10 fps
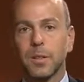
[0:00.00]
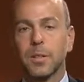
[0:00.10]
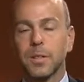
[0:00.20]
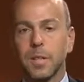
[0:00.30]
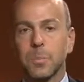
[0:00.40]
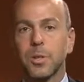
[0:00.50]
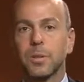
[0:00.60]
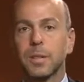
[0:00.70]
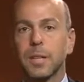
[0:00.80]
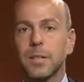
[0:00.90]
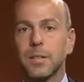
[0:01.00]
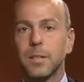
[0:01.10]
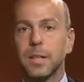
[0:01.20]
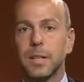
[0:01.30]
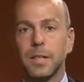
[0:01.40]
Our exceptional guest
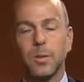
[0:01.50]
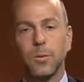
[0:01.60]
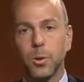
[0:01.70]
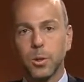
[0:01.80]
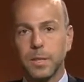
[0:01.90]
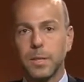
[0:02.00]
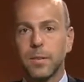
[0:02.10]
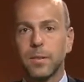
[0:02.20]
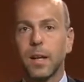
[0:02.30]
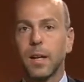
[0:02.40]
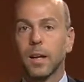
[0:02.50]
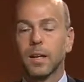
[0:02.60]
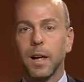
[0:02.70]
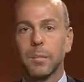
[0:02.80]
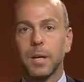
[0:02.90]
today is the 14th Dalai
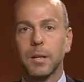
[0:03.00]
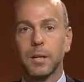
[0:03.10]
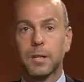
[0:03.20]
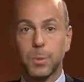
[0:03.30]
Lama, the